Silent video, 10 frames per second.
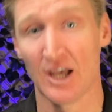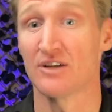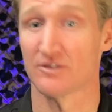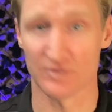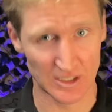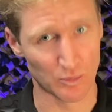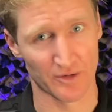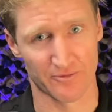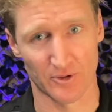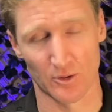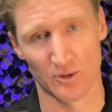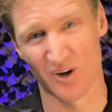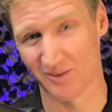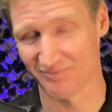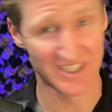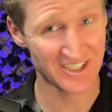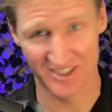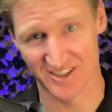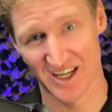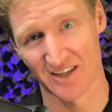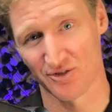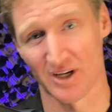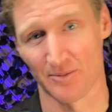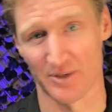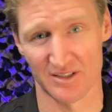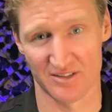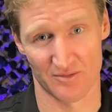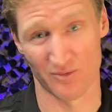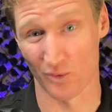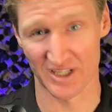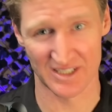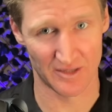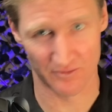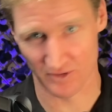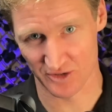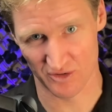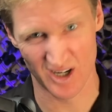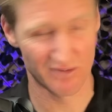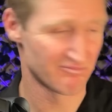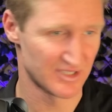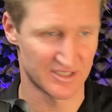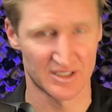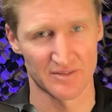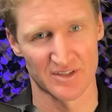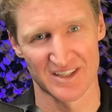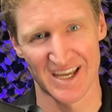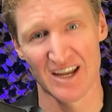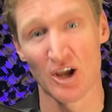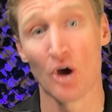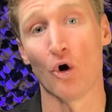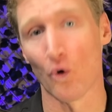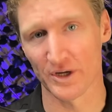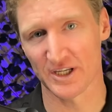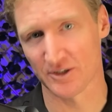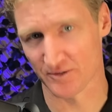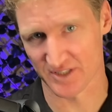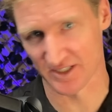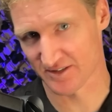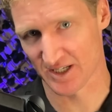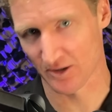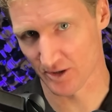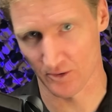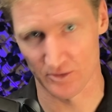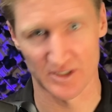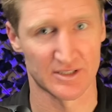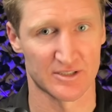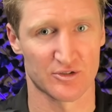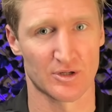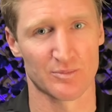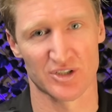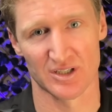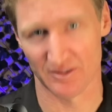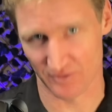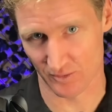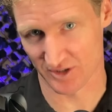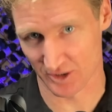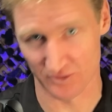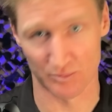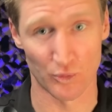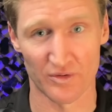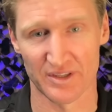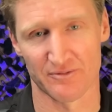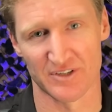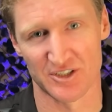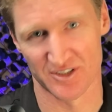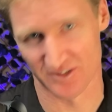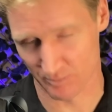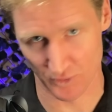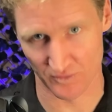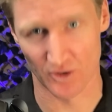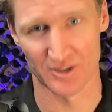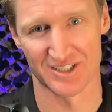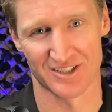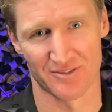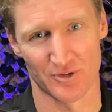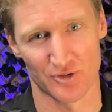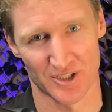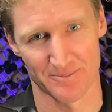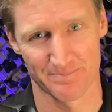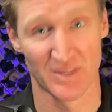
So if you did want to follow along, you can just take Training Peaks 14 day free trial and just leave it at that or you can use the discount code in the description if you want to use more of their features moving on into the future.